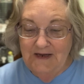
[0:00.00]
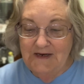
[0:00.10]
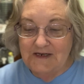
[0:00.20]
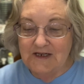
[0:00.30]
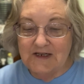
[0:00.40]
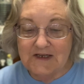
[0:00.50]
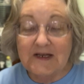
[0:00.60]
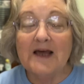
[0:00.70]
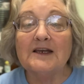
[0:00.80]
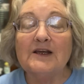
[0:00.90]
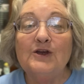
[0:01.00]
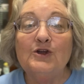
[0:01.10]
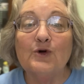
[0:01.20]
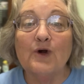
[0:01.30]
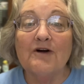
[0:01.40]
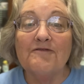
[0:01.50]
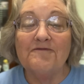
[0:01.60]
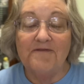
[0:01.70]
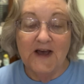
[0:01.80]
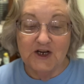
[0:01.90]
to set your
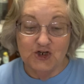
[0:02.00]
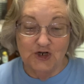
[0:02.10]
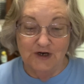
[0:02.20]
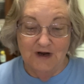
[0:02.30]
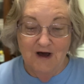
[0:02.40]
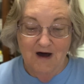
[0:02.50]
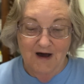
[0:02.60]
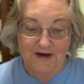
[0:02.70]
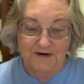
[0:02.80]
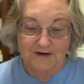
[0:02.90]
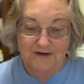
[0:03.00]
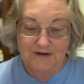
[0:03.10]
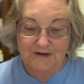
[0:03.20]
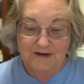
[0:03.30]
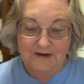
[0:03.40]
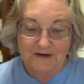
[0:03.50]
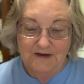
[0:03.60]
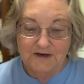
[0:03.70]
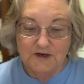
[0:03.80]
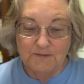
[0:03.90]
affection on,
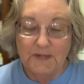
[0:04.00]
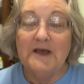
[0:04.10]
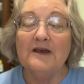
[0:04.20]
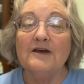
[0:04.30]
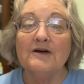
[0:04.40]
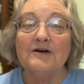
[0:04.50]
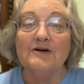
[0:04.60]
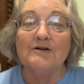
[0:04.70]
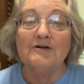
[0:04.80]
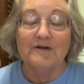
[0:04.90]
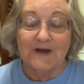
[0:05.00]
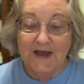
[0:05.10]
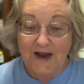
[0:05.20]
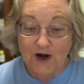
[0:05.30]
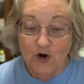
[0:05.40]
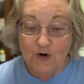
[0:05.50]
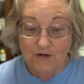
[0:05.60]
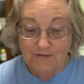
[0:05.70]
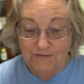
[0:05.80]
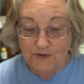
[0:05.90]
to be
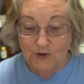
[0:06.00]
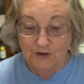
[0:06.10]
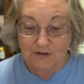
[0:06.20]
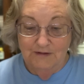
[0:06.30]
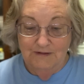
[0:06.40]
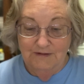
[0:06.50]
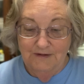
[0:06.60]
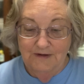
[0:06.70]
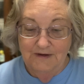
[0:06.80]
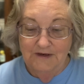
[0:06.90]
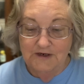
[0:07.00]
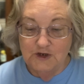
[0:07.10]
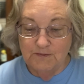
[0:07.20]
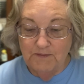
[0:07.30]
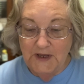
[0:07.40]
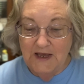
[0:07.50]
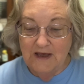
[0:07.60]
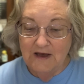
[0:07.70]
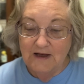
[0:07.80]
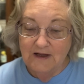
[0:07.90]
careful, to
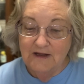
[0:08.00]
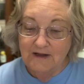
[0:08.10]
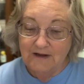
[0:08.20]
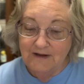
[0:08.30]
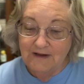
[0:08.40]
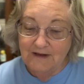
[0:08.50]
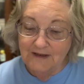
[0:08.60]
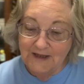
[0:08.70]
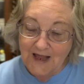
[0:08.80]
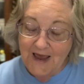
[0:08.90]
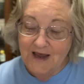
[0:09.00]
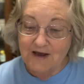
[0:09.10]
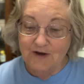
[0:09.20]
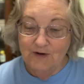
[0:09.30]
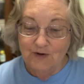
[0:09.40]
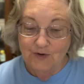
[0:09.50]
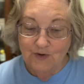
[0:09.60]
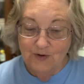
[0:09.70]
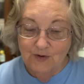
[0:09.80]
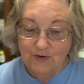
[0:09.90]
be like
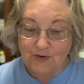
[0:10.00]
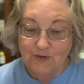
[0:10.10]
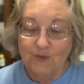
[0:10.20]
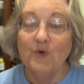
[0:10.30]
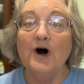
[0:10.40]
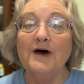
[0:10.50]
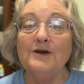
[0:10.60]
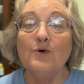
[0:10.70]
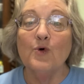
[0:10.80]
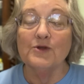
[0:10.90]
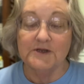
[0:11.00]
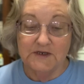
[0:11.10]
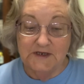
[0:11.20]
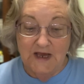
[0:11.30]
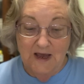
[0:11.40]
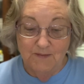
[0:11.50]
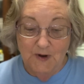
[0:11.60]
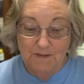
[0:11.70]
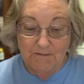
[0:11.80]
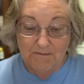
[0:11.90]
one or the same
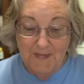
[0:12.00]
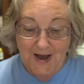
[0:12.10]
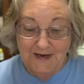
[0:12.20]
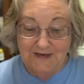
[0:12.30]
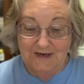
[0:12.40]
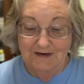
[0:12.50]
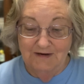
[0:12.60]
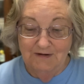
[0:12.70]
minded,